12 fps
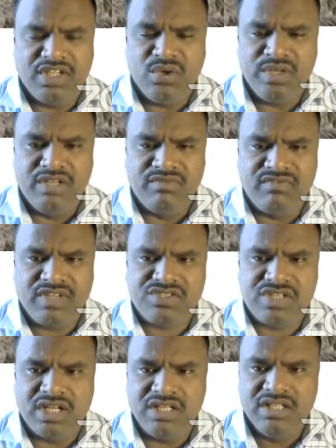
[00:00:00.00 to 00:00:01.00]

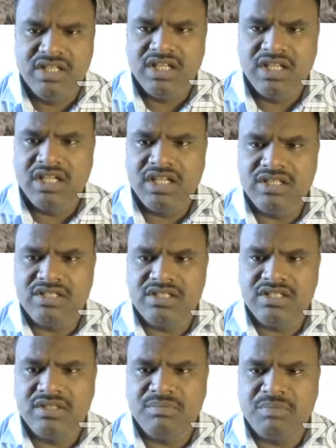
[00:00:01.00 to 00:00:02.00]
infection, it
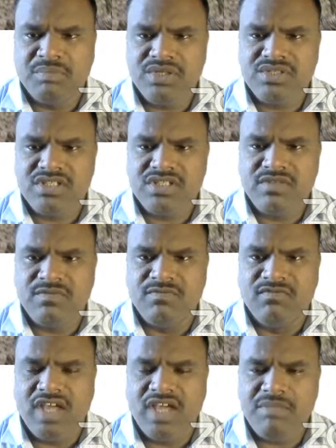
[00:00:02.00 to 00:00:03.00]
produces a
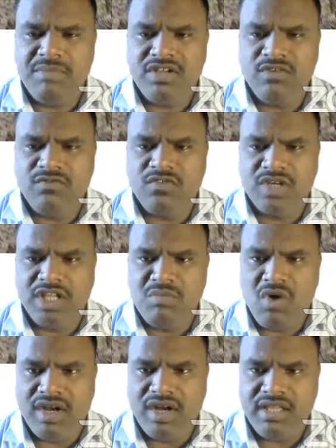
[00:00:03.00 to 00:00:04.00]
very big fruiting
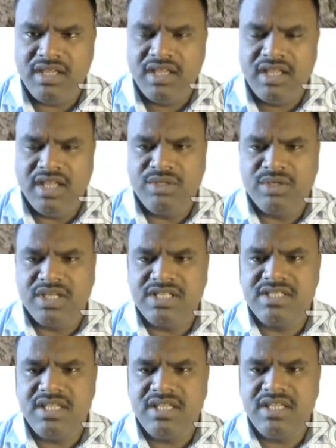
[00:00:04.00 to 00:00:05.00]
body. And you can
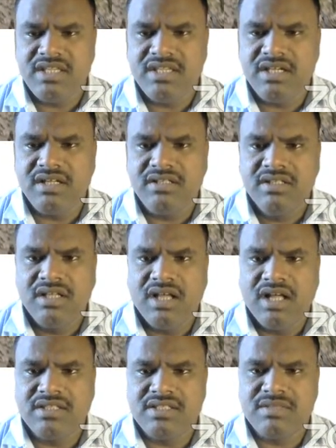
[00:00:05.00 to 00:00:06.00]
see here,
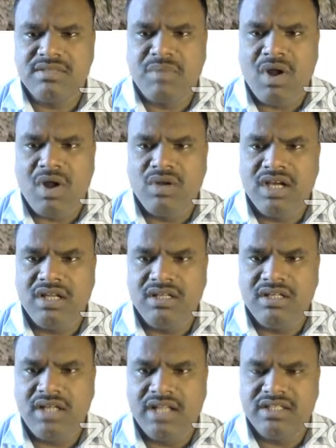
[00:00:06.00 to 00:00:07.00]
there's a brown color,
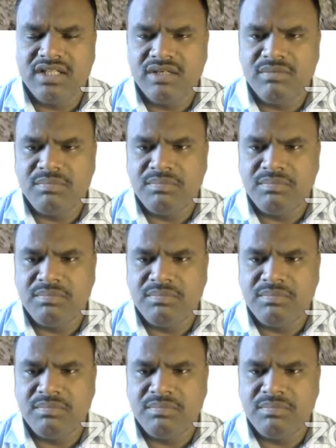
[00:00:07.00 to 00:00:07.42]
and on